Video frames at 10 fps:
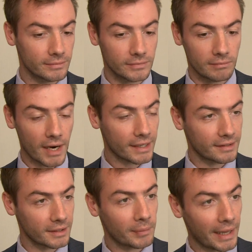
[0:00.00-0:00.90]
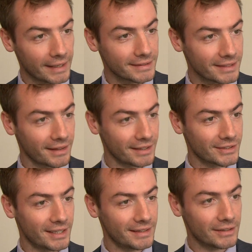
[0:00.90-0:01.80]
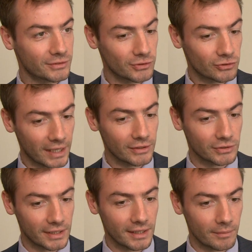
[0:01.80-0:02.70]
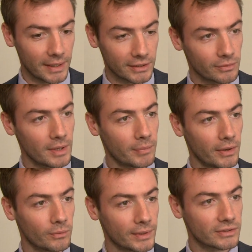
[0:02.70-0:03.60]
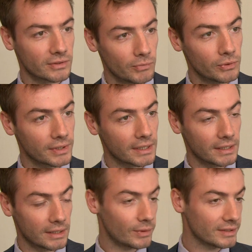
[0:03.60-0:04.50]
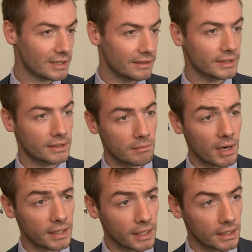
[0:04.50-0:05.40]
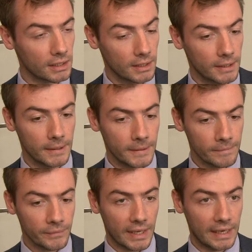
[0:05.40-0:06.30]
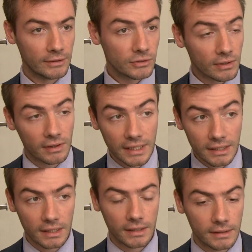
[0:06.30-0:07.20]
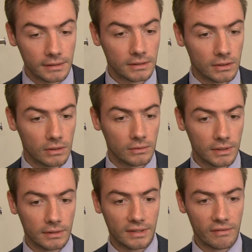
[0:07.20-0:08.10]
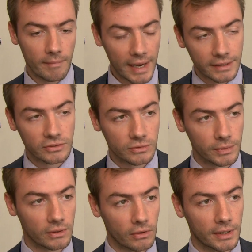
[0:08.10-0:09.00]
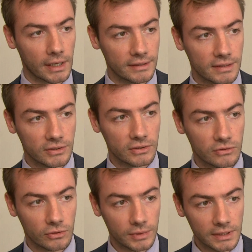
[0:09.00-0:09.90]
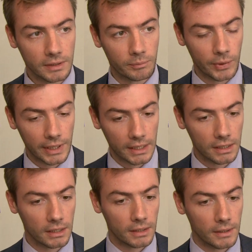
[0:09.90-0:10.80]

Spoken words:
marketing plans and things like that to try to get a better grip on what's moving and what's living in the market. Mm-hmm. And I also think, they've managed with the organization to really bring